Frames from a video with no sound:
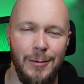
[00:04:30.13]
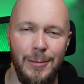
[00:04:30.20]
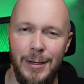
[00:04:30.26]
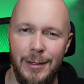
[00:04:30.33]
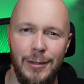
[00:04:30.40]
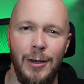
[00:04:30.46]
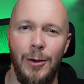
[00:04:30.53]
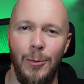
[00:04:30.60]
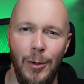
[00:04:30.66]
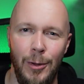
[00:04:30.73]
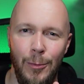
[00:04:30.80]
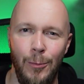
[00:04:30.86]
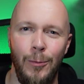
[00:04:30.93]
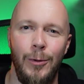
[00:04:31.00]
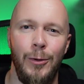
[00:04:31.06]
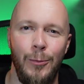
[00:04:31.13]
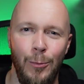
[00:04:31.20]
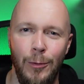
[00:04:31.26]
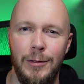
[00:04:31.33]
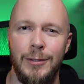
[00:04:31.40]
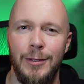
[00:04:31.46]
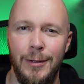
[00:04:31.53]
I mean, I don't know why you'd
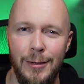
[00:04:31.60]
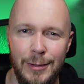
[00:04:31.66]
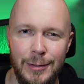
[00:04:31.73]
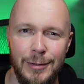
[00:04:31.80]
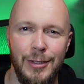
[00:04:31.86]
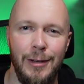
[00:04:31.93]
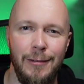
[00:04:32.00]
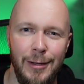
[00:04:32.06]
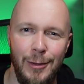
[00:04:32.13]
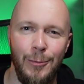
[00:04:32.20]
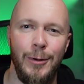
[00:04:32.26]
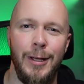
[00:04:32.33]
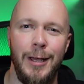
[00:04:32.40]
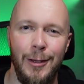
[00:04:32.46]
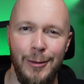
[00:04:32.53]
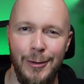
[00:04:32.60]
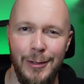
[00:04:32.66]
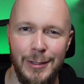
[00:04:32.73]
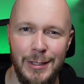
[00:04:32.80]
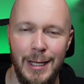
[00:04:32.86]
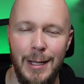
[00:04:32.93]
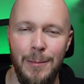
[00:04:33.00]
want to, because generally you want to get a good
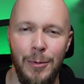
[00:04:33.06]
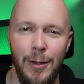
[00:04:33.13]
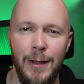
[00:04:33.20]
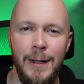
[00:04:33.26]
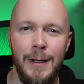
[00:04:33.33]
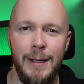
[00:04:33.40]
night's sleep, but